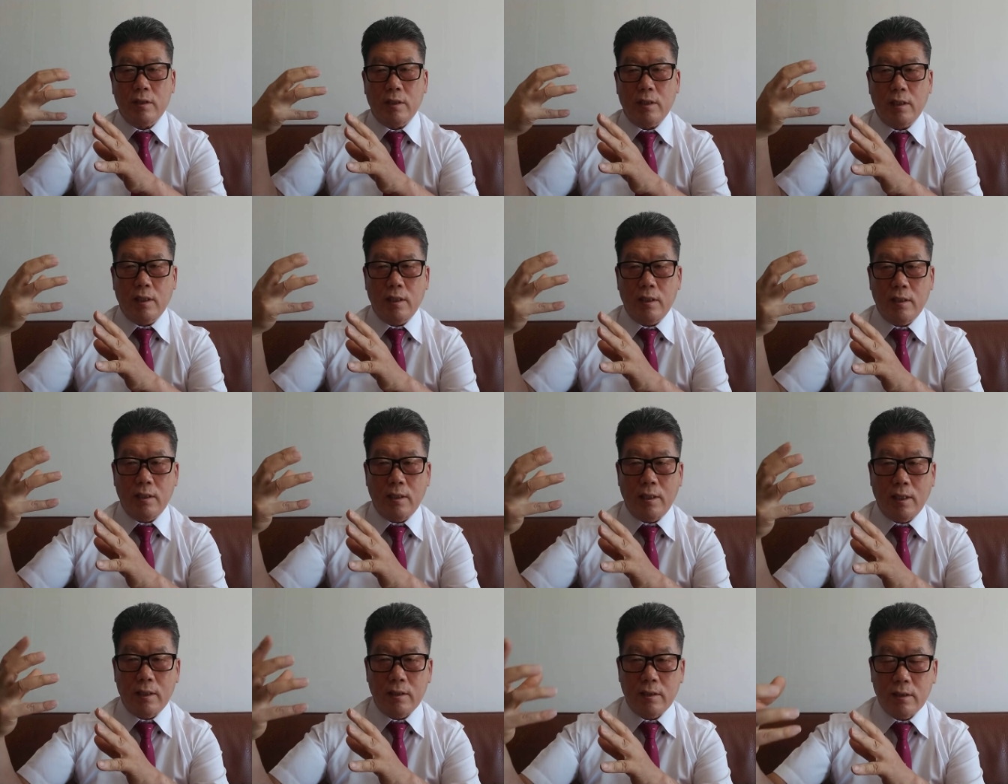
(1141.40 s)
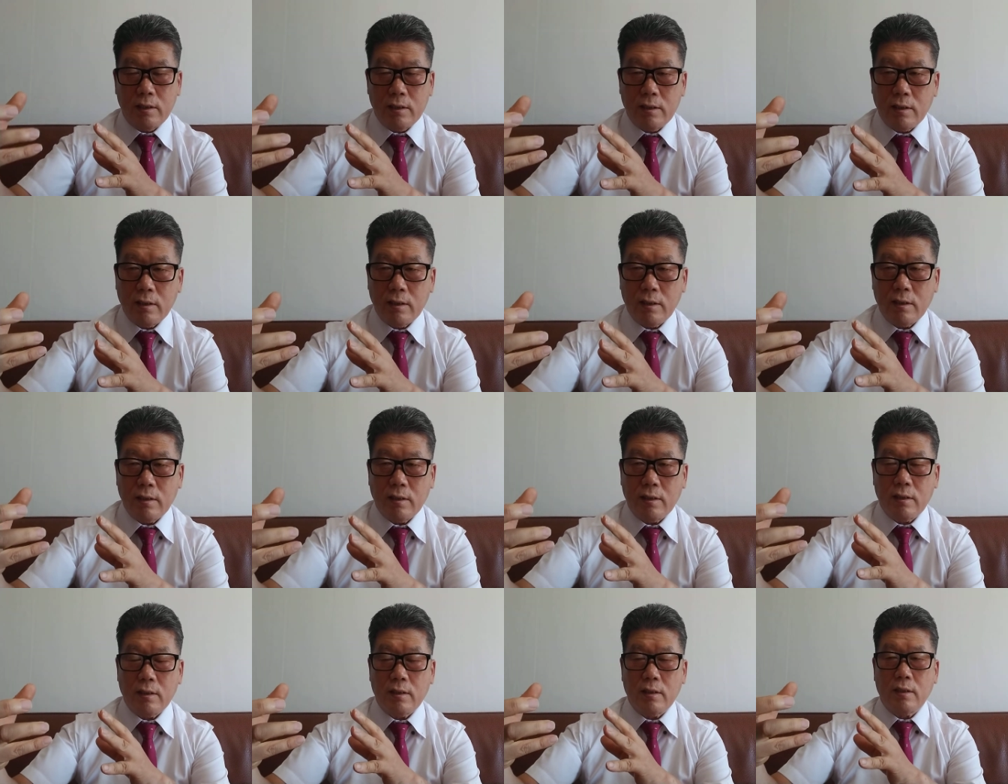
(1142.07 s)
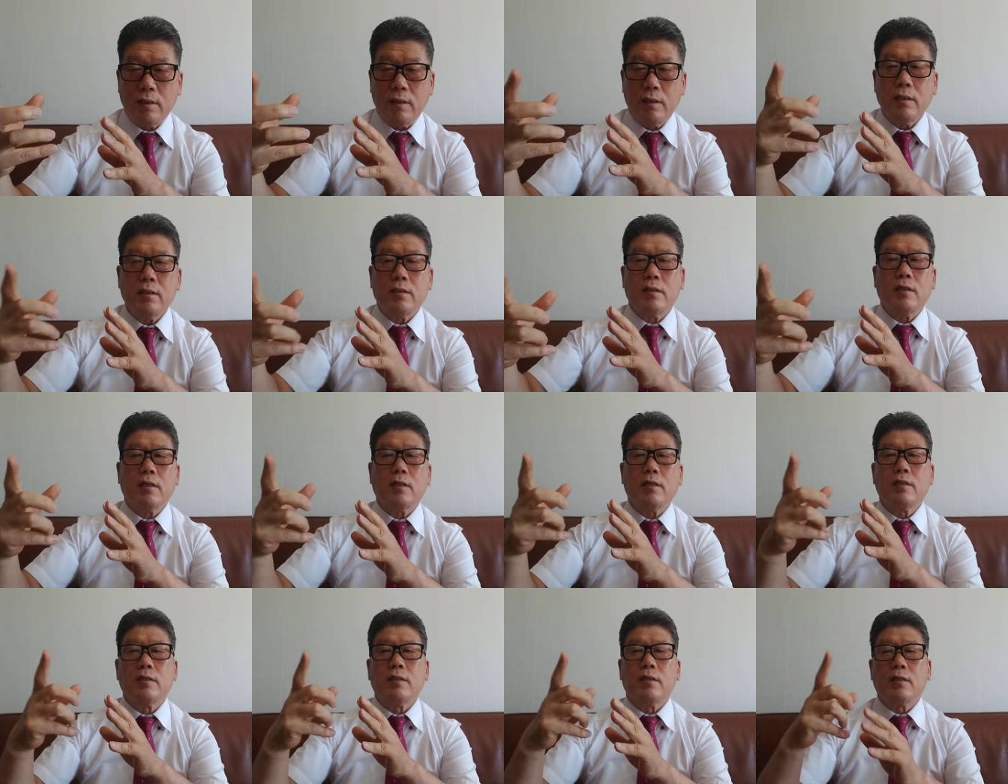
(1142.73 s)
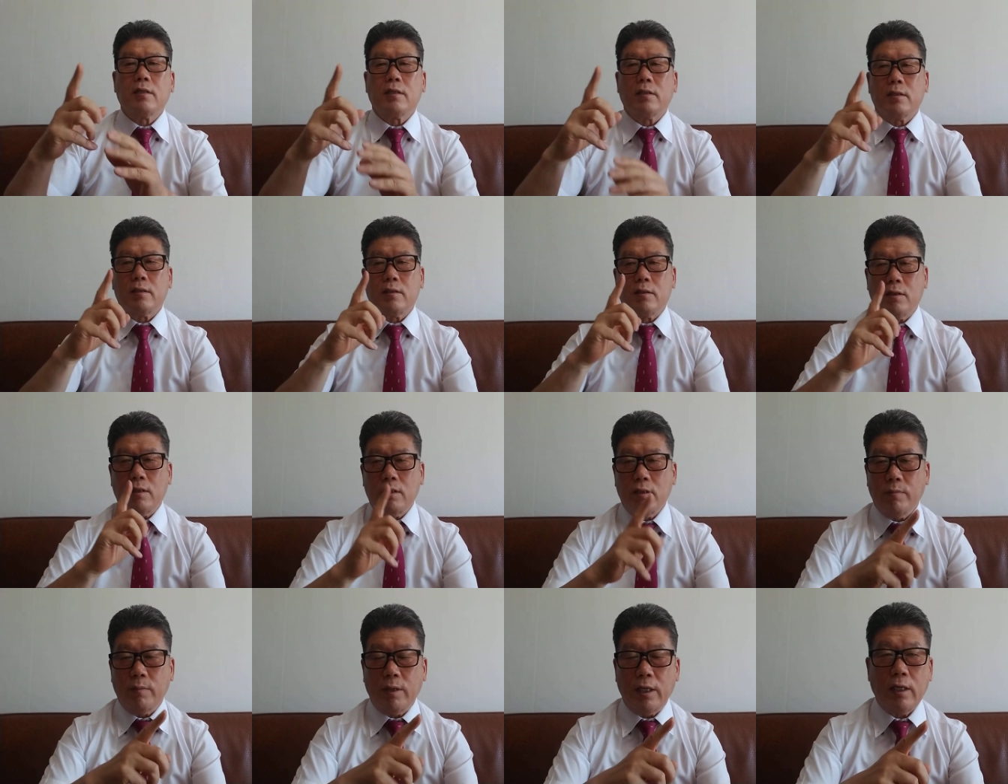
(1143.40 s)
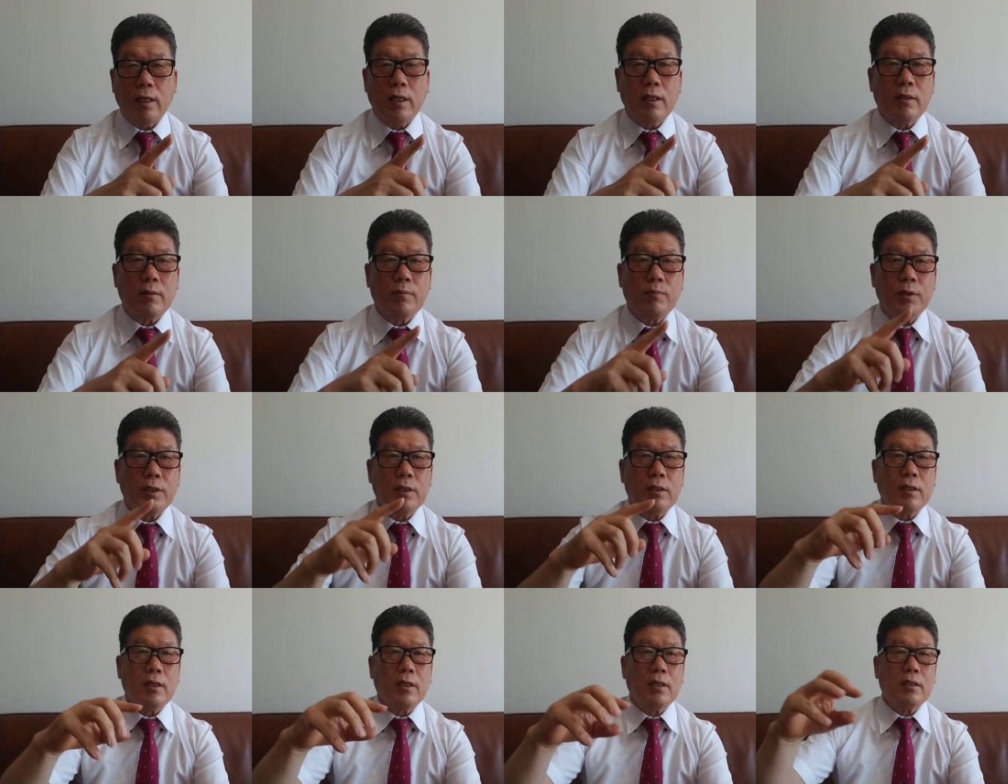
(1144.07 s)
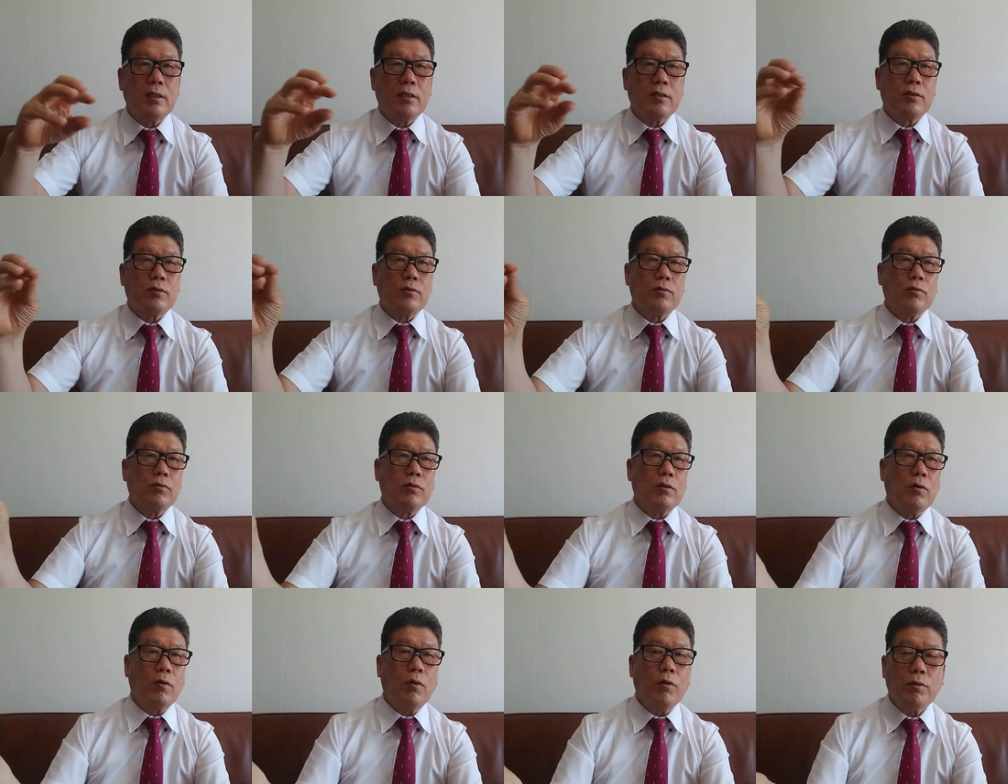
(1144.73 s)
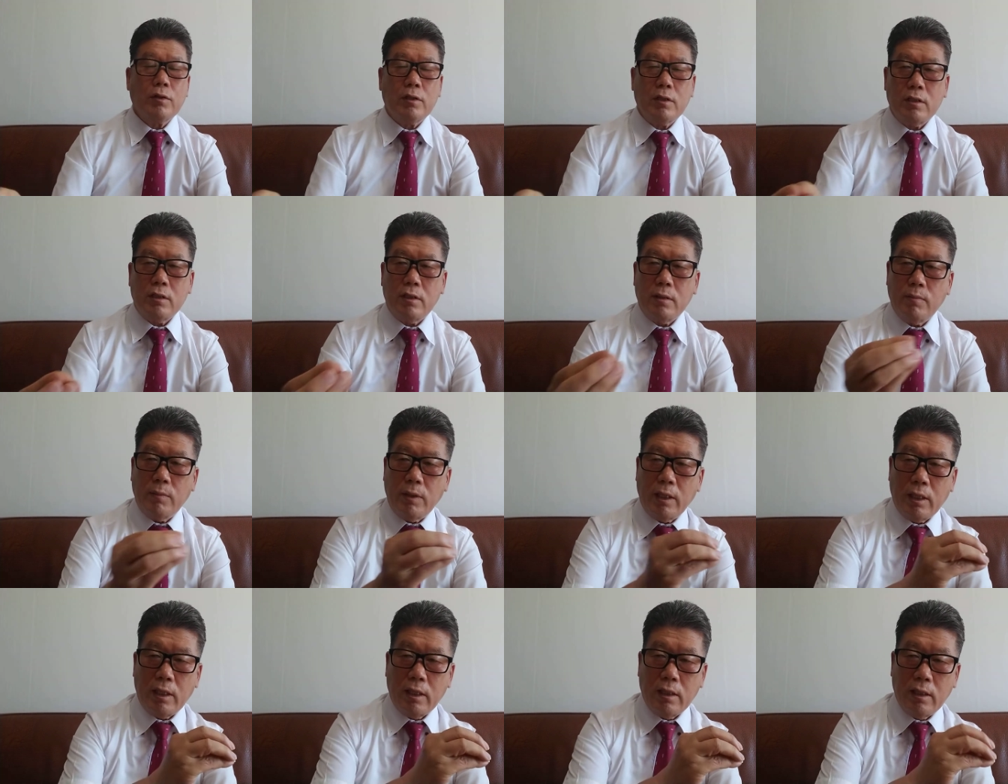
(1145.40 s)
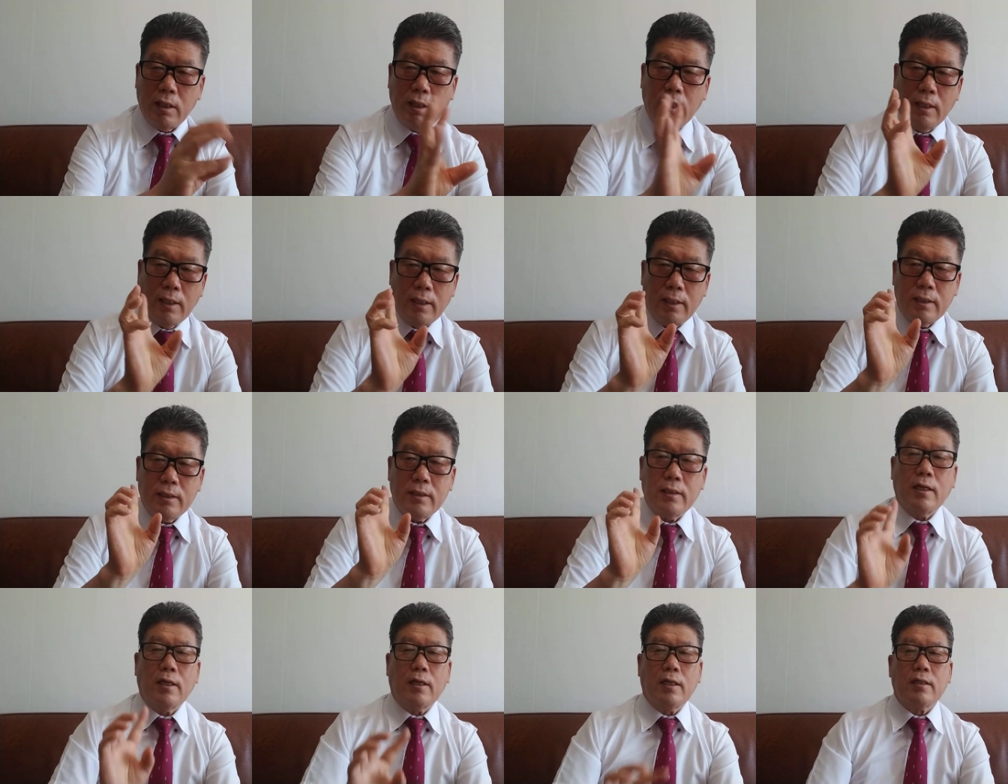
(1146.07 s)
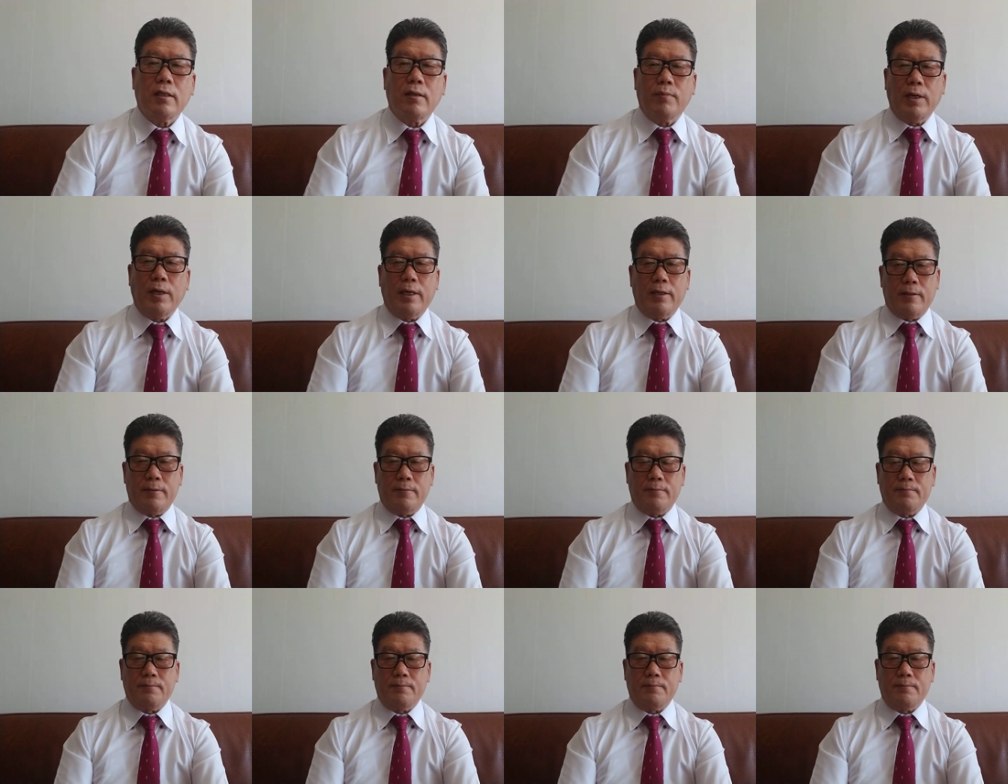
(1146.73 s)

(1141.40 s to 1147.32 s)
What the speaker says: already registered listed on the trade market, but they are through the OTC market sell and buying.